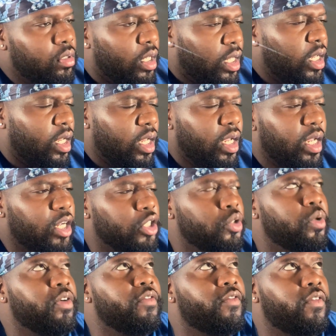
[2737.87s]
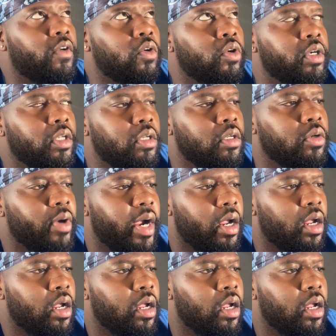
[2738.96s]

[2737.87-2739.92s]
Yeah, because you're in Florida, right?